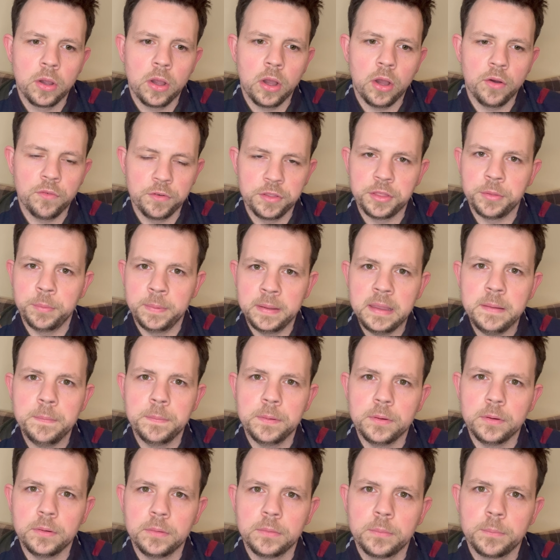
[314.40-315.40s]
of other
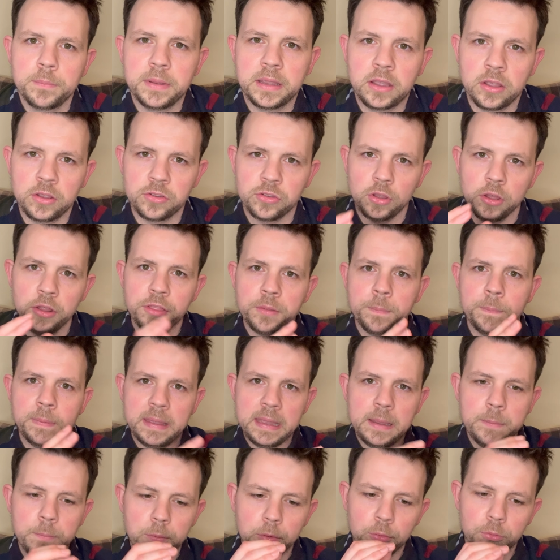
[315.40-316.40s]
people because other
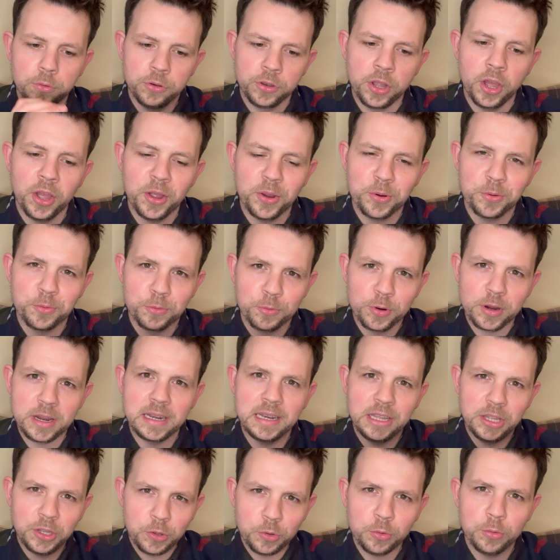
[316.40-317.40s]
people know
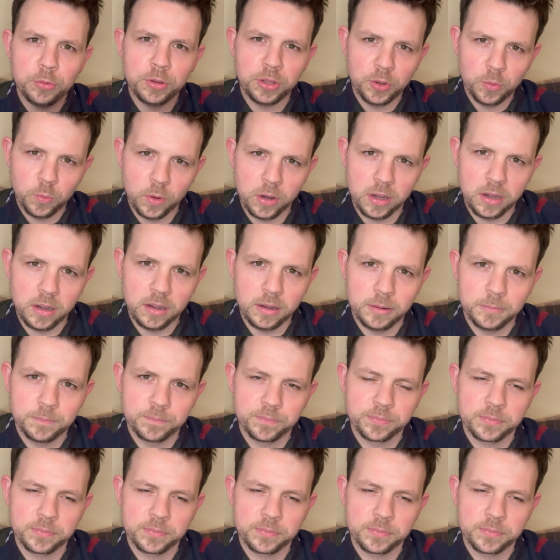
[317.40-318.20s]
really who you are,